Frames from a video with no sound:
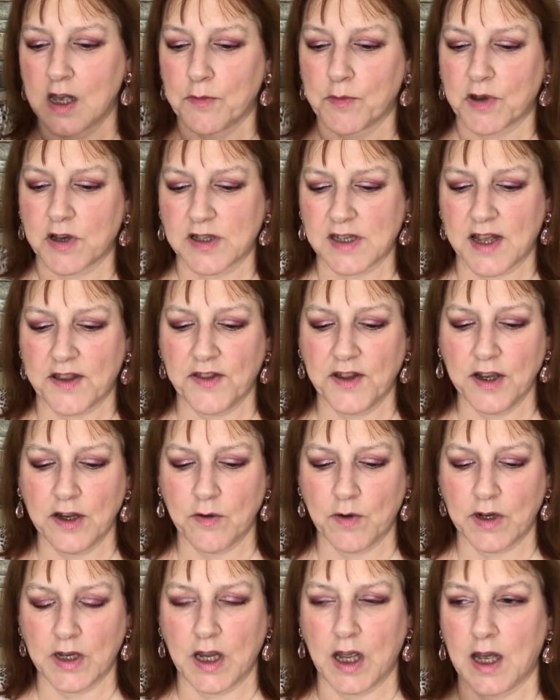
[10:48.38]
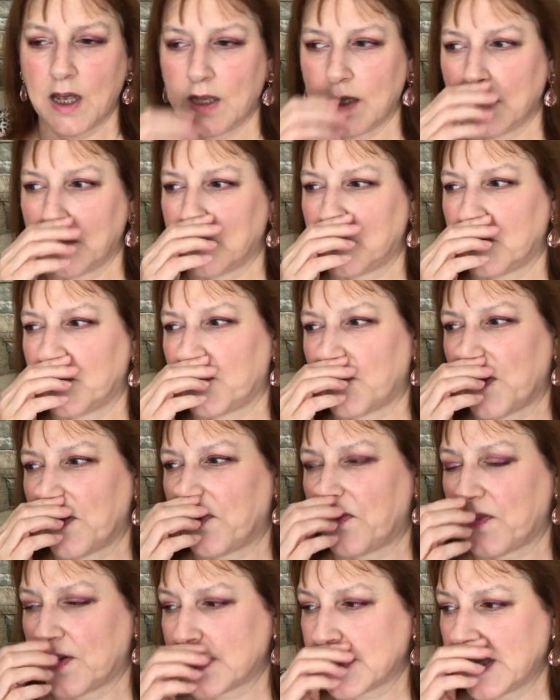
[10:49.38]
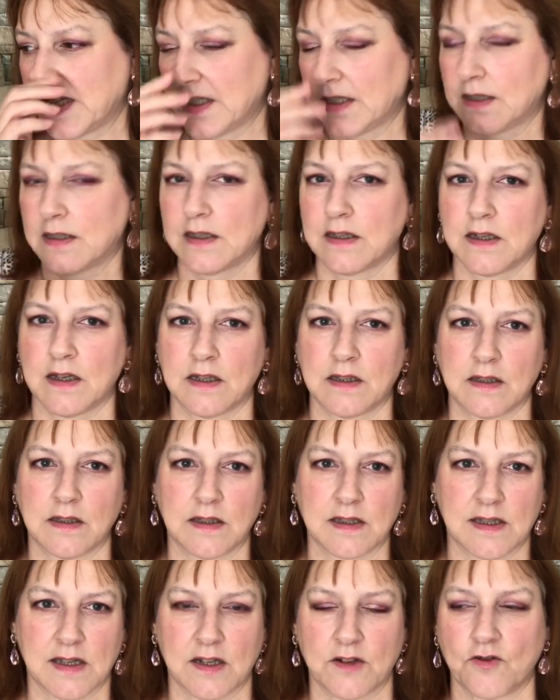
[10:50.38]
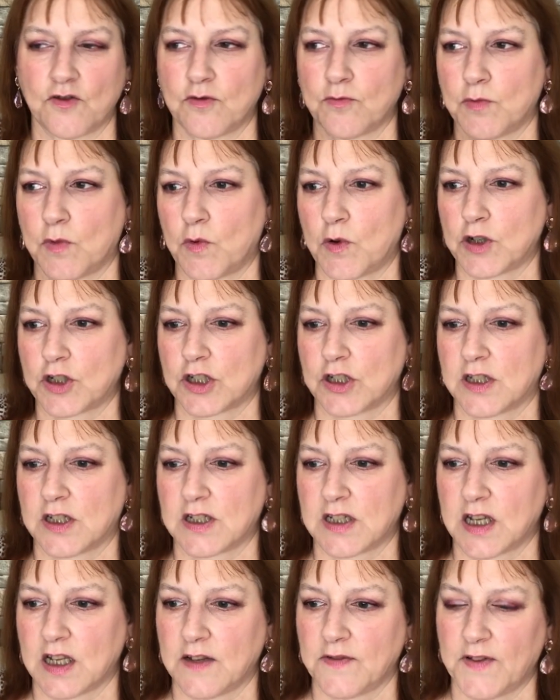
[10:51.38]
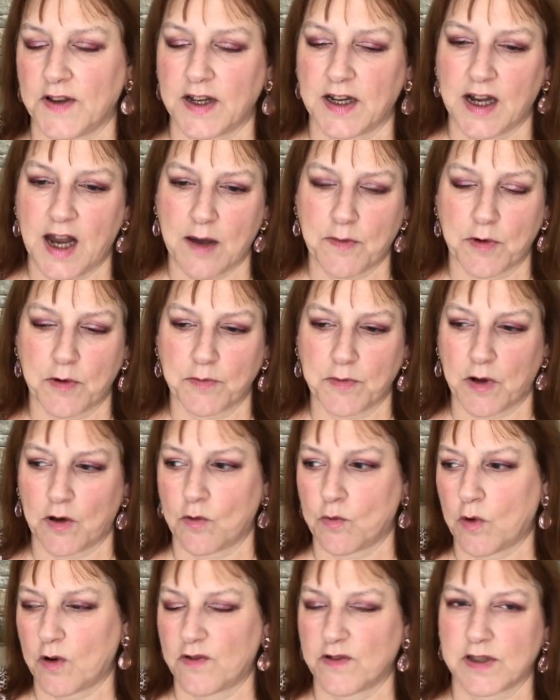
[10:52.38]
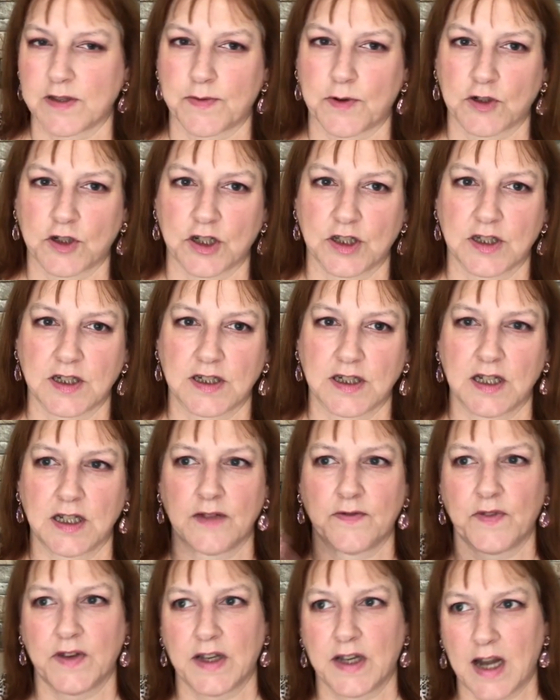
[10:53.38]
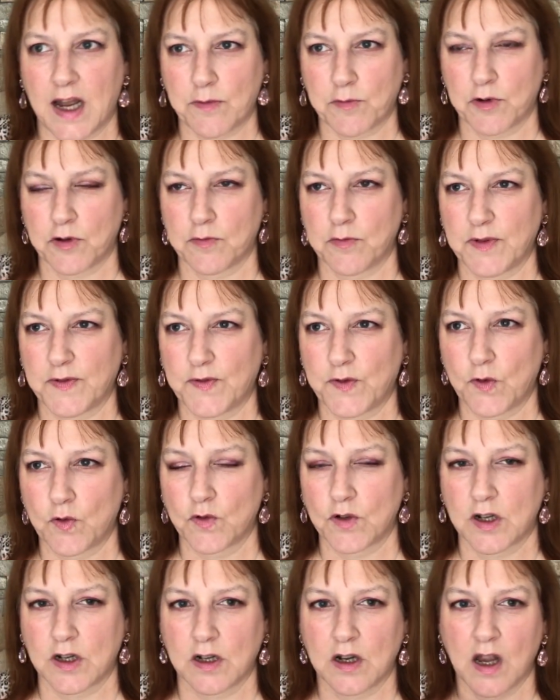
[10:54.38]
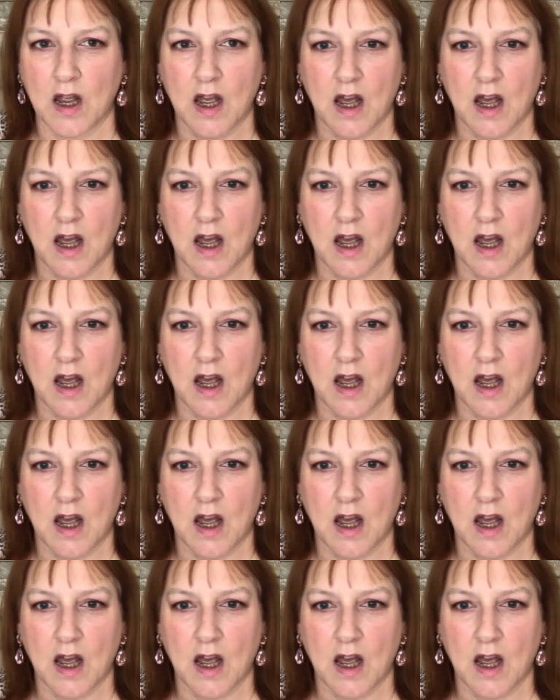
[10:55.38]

Because I think when you're, you know, if we're sitting in the sitting room watching the TV, and I'm on, or Warren's watching the TV, and I'm on my phone, and